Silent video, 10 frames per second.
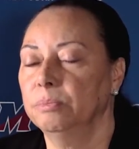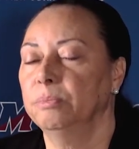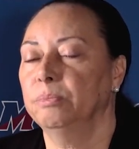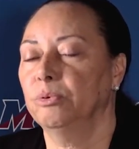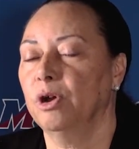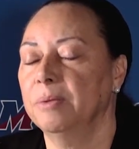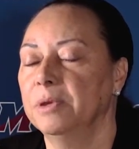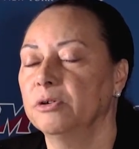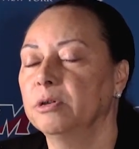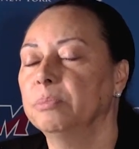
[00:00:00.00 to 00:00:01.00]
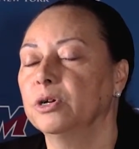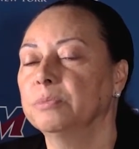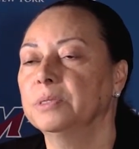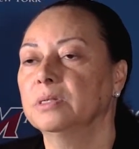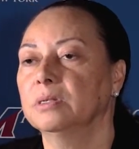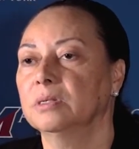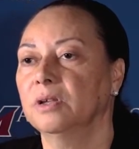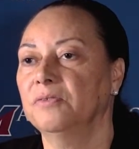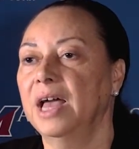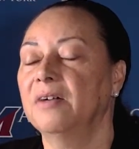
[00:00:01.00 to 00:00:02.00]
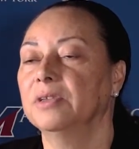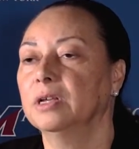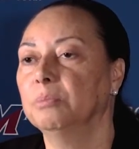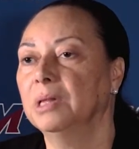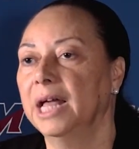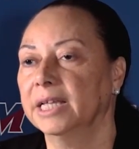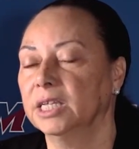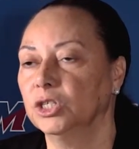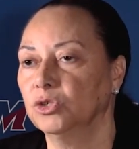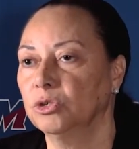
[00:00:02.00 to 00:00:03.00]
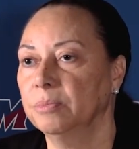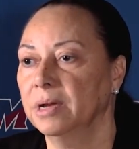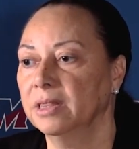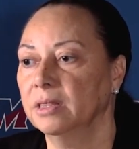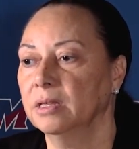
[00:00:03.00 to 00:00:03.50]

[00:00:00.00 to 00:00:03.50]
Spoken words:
primary purposes of having a Black History Month.